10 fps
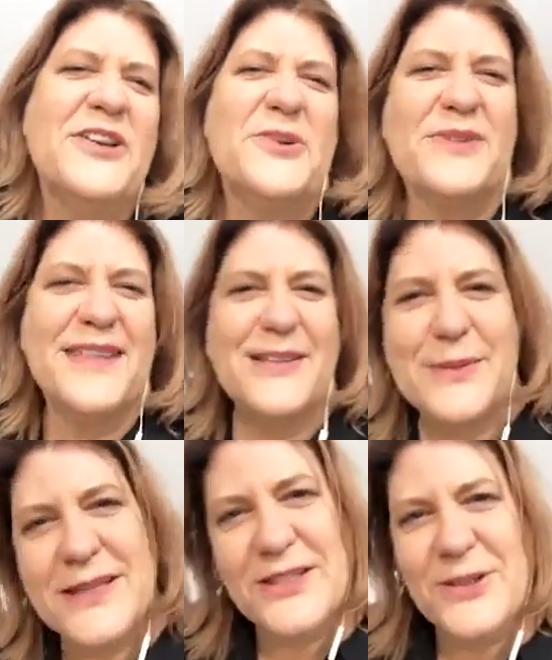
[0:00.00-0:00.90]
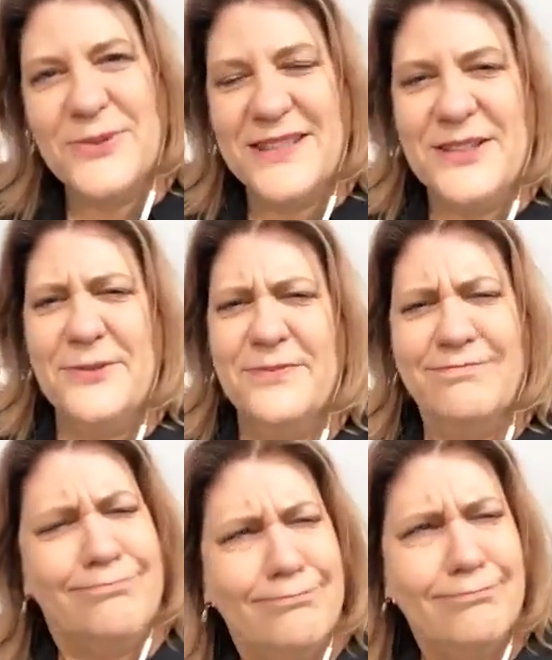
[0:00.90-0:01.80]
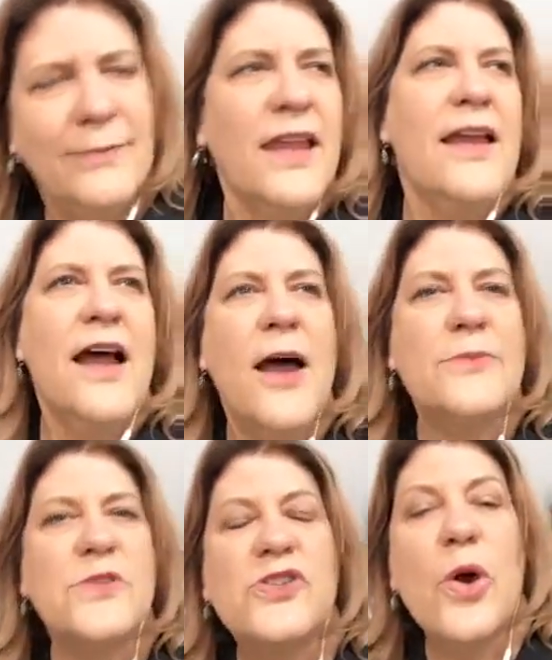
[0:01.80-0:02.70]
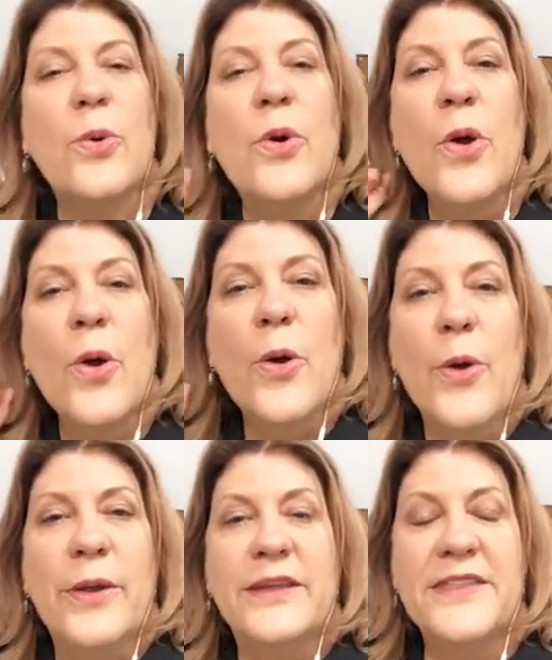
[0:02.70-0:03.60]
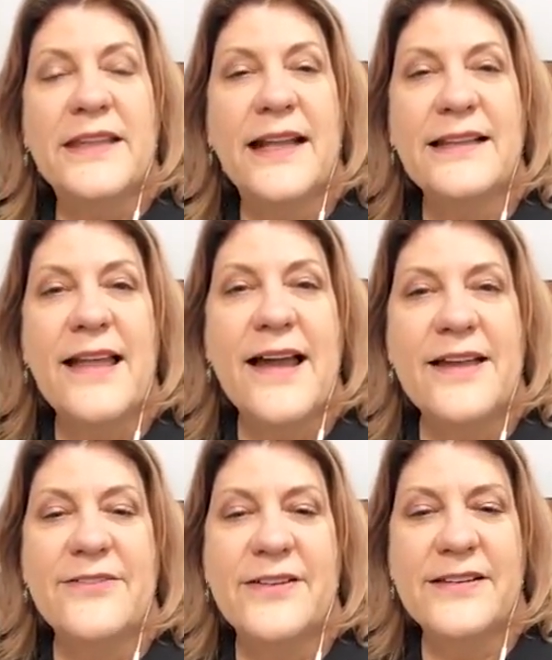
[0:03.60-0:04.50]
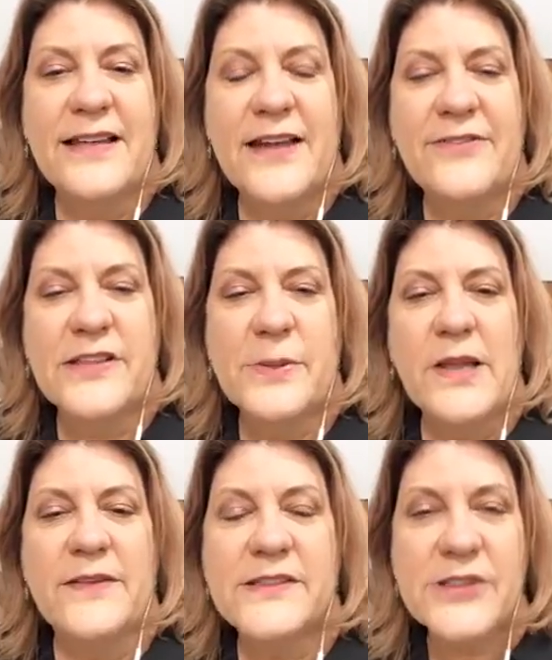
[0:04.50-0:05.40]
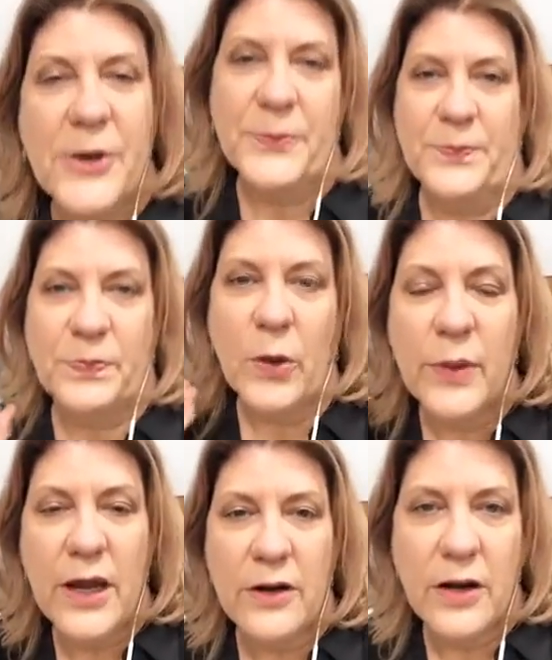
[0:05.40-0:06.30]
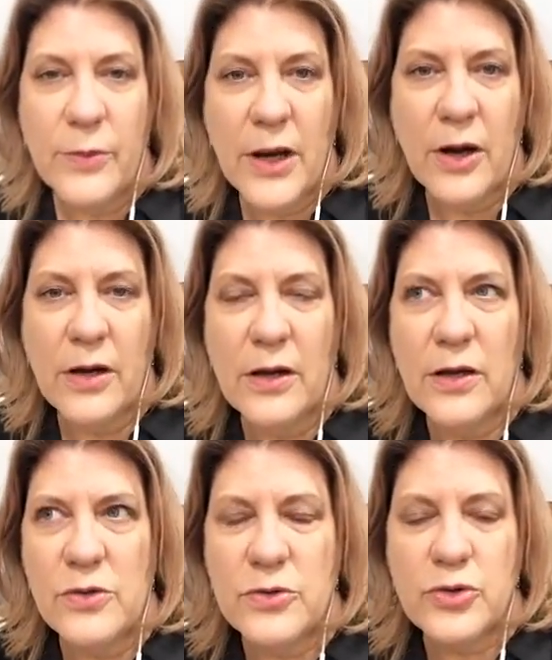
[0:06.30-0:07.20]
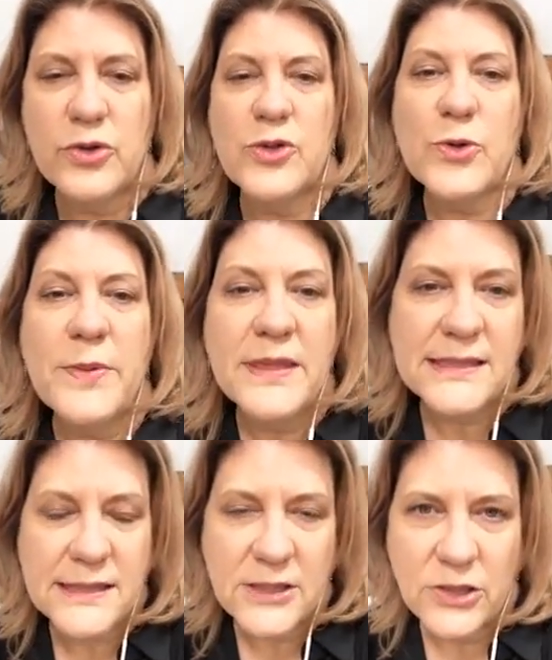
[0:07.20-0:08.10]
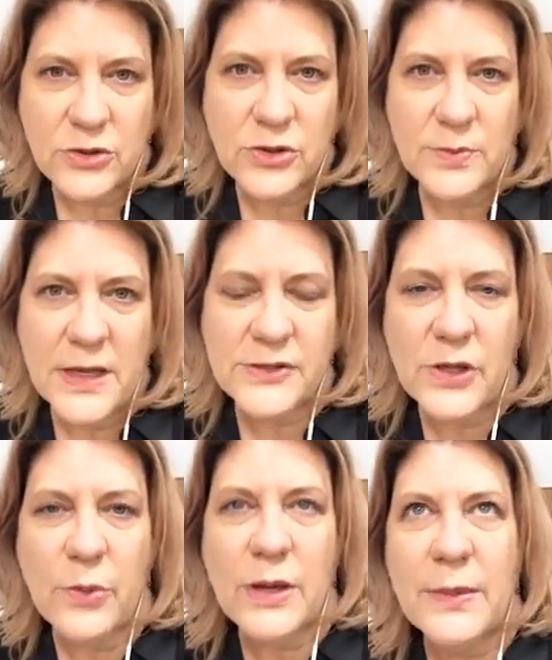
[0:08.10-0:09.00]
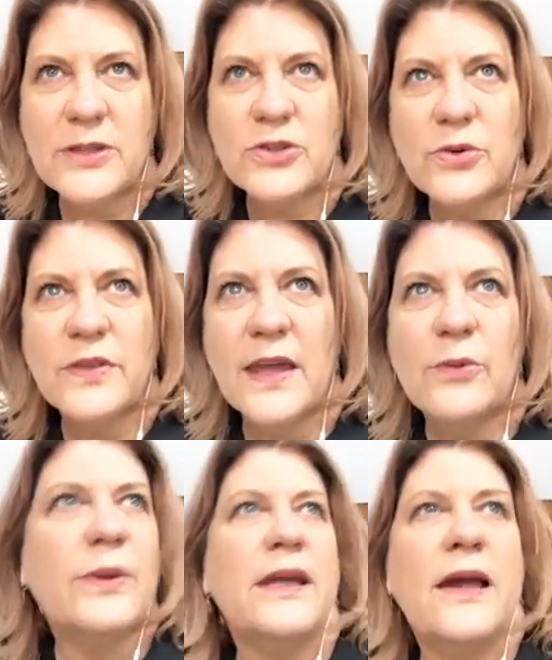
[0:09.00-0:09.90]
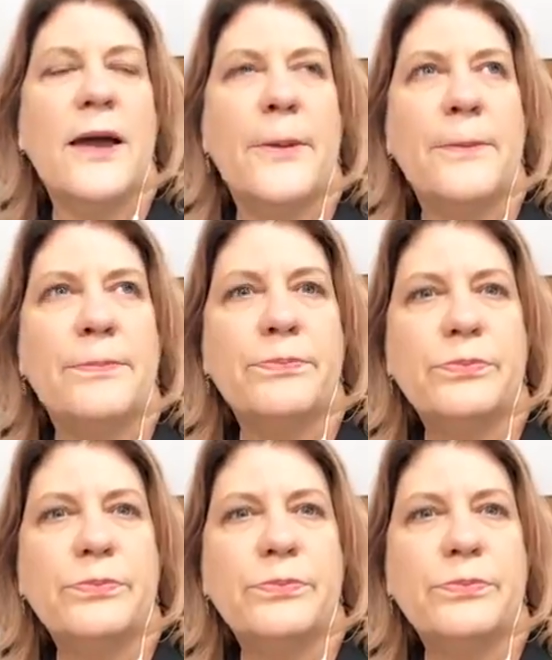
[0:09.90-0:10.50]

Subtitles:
Cool things we can do with you. So nothing like live Facebook Live. So we are streaming these into YouTube now, so I want to make sure that we are